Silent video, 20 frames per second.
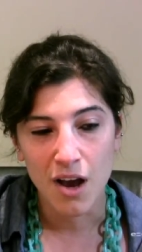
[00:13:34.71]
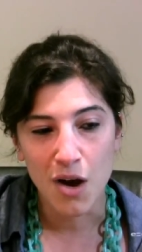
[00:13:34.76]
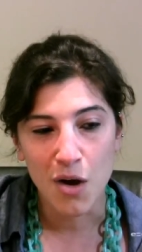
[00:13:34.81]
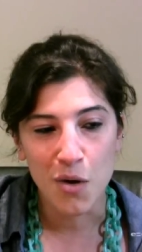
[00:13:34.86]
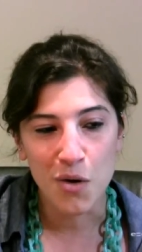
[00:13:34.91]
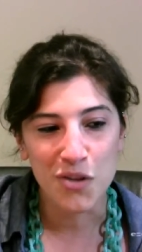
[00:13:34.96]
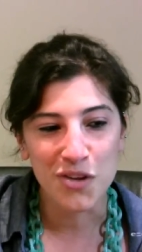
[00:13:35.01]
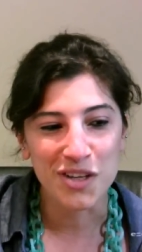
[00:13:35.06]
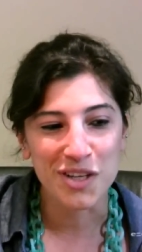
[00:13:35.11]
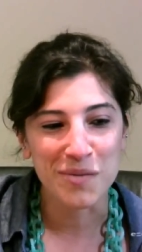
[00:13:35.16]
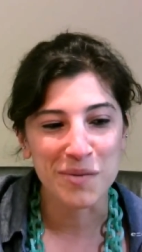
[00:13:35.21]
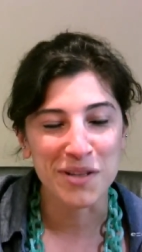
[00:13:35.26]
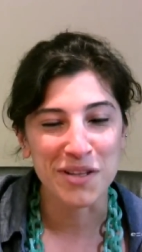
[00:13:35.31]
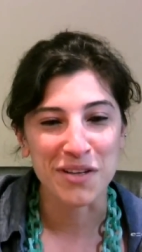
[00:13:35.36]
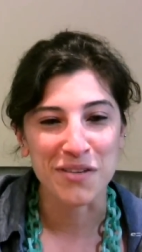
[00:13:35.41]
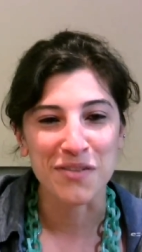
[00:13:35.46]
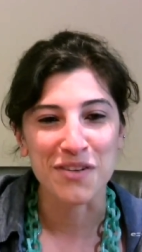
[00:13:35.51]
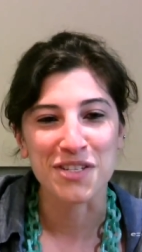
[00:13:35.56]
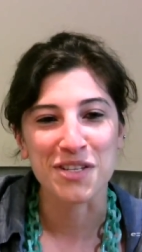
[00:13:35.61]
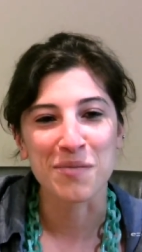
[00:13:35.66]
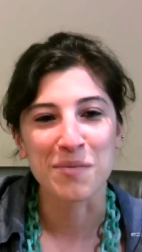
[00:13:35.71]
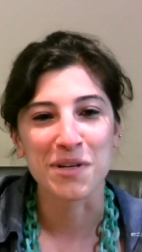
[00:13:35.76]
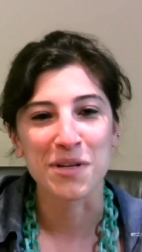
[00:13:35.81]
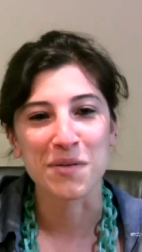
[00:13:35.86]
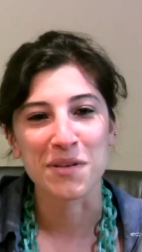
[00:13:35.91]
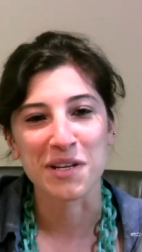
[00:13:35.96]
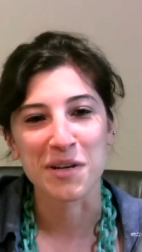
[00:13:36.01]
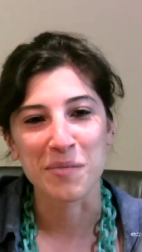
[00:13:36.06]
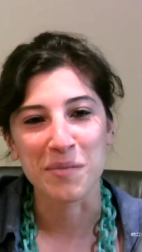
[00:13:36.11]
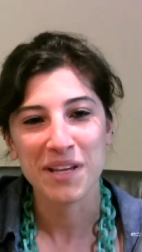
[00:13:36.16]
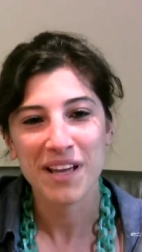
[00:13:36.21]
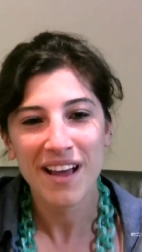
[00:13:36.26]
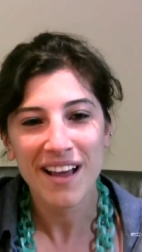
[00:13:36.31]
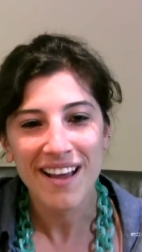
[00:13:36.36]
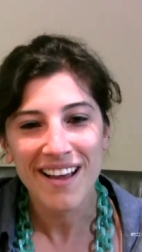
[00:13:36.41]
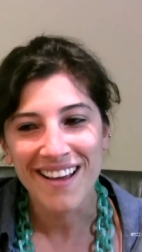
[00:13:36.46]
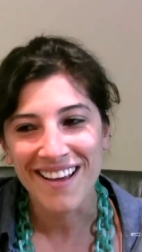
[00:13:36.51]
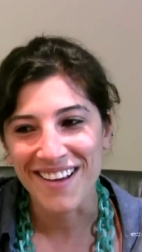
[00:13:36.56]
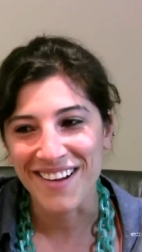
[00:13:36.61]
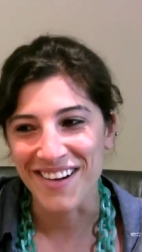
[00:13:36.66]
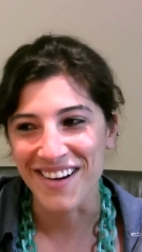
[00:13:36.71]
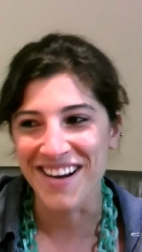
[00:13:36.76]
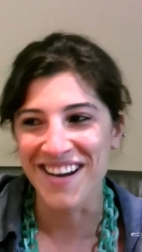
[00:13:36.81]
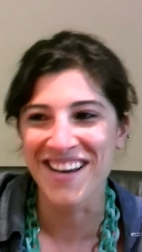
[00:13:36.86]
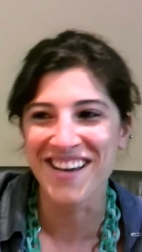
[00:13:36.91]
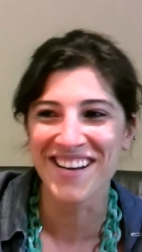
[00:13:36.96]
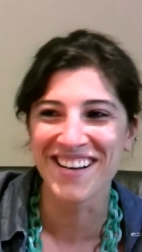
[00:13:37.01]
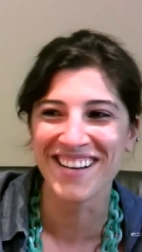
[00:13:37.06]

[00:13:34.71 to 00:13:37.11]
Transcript: oh, they're going to be looking for somebody with an MBA or